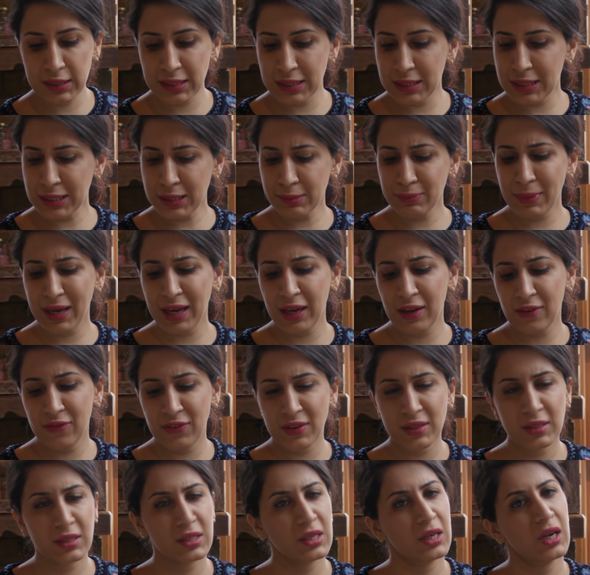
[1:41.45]
It doesn't matter if
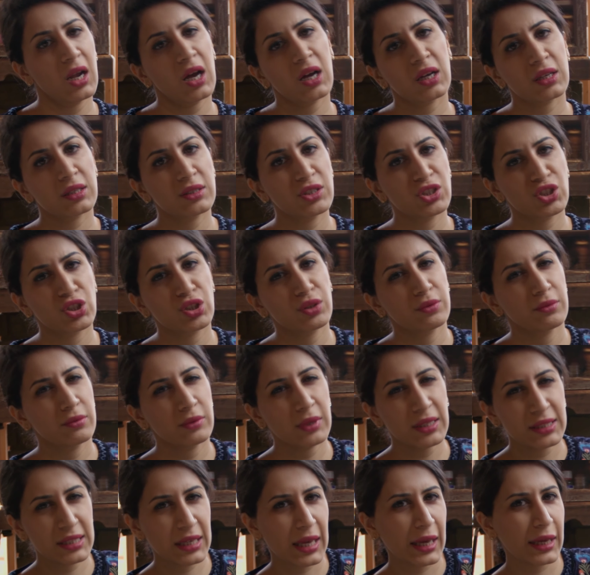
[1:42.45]
it's a large
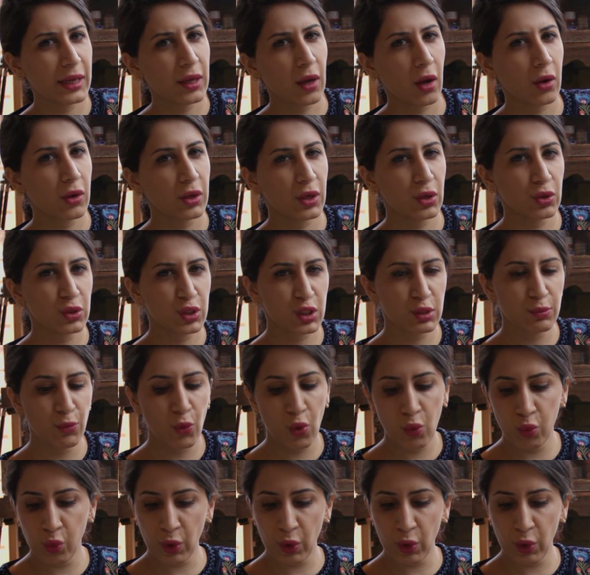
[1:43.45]
desiccated coconut or small,